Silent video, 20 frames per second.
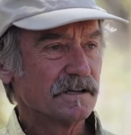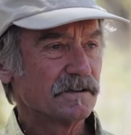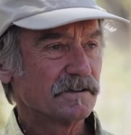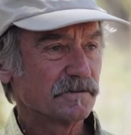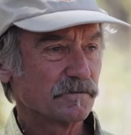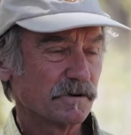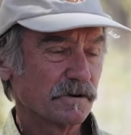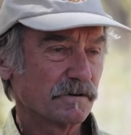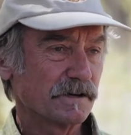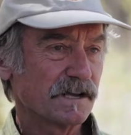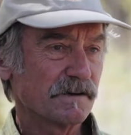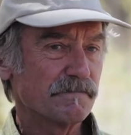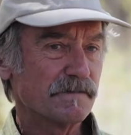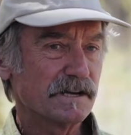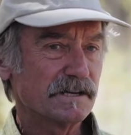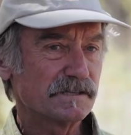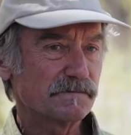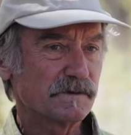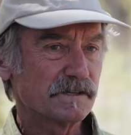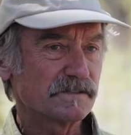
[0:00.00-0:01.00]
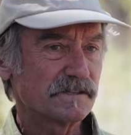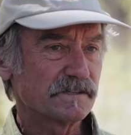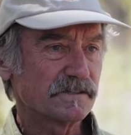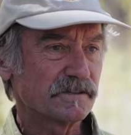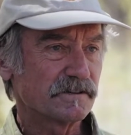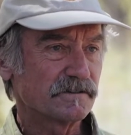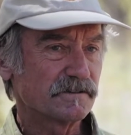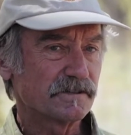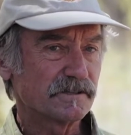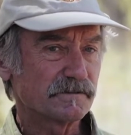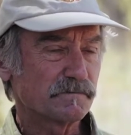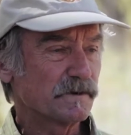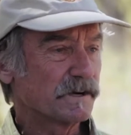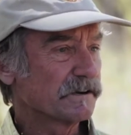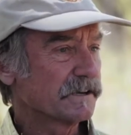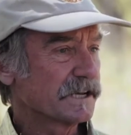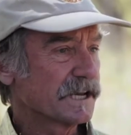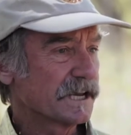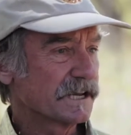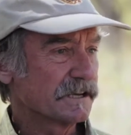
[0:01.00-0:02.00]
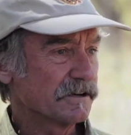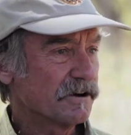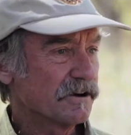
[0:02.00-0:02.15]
to where we have many species that are just barely hanging